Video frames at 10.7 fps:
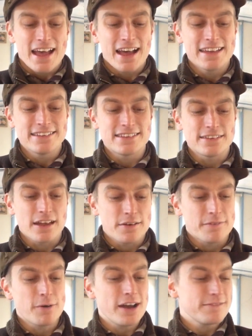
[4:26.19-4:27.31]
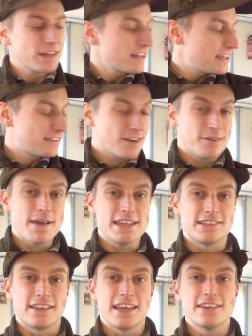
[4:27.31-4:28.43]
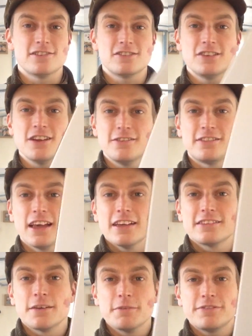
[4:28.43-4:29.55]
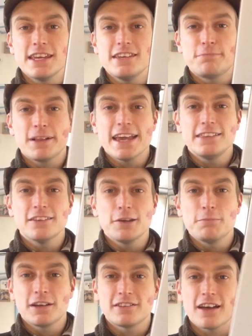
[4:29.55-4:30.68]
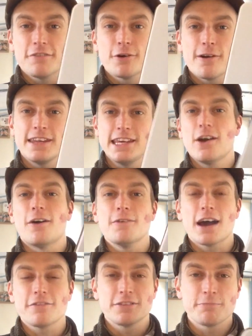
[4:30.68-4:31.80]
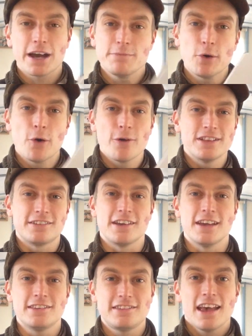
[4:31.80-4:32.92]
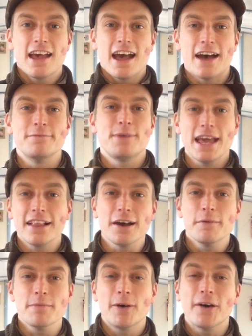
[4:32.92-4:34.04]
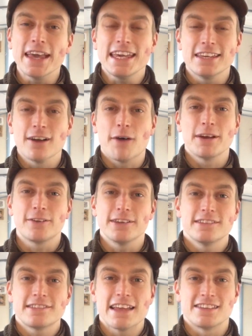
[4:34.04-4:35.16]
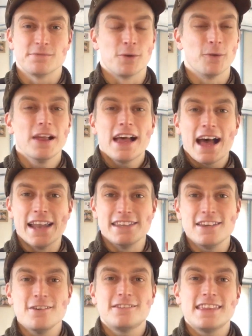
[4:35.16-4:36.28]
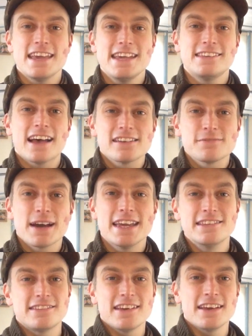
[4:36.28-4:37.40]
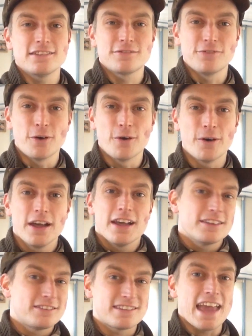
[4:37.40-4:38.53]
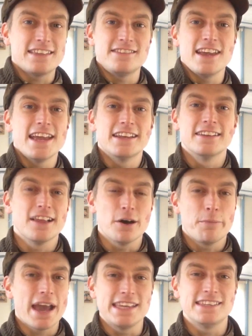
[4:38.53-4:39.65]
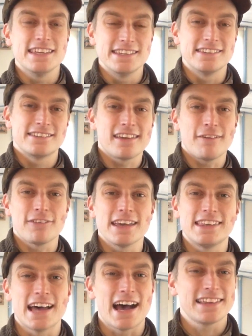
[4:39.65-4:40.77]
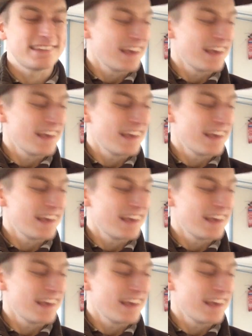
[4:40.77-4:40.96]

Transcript: And what I'm going to do basically is just use some of these plain notebooks that I've already got, rather than buy more inserts, and be a little bit more economical and sensible, and use these as my inserts for sketching and little paintings and stuff like that.